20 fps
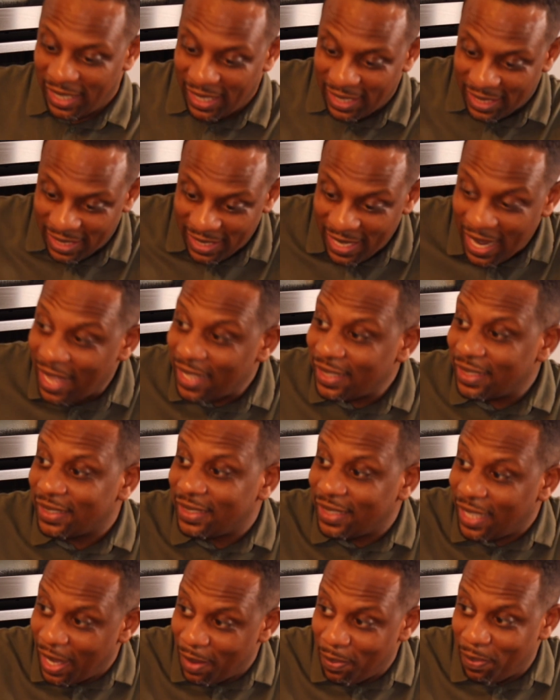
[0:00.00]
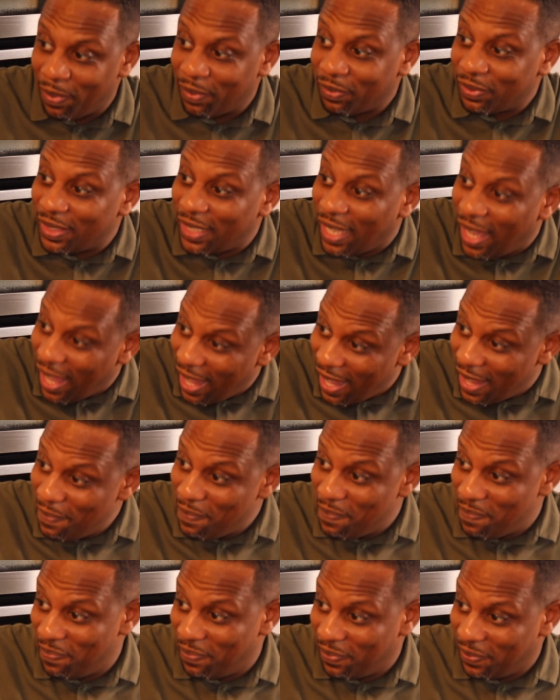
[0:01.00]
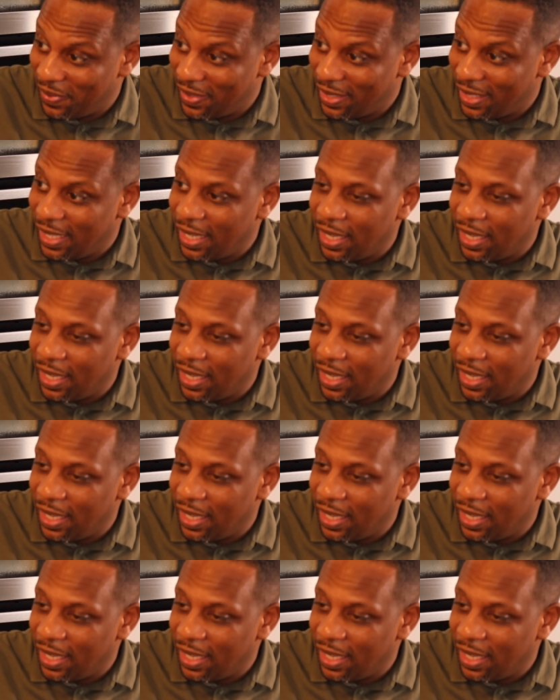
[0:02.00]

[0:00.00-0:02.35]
in that type Capacity, of time yeah.